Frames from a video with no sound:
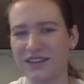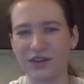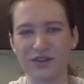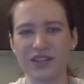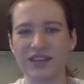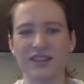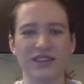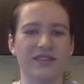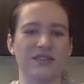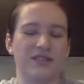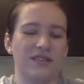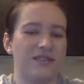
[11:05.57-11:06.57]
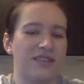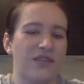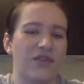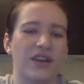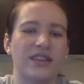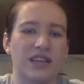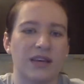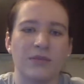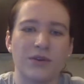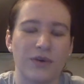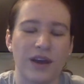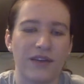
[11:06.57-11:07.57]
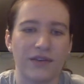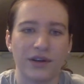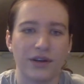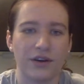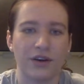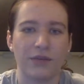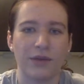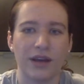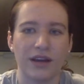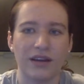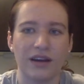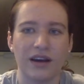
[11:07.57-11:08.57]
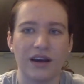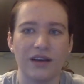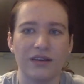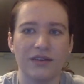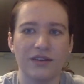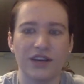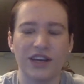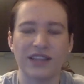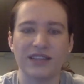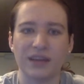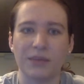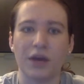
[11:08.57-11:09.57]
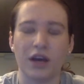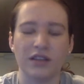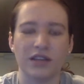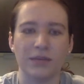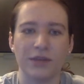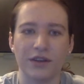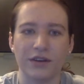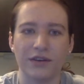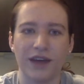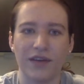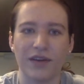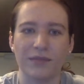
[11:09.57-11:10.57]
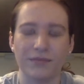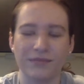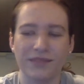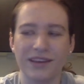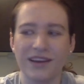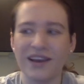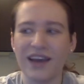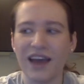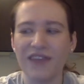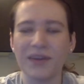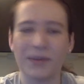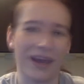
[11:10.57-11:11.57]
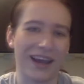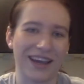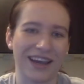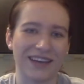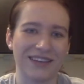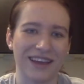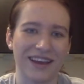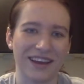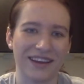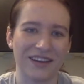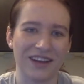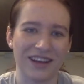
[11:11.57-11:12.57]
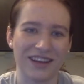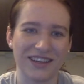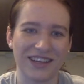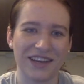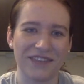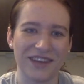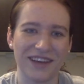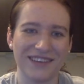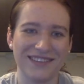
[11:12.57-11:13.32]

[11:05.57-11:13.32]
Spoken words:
There's a different theme to it every term, and you get the same concept, you know, having pancakes at 8 o'clock in the evening,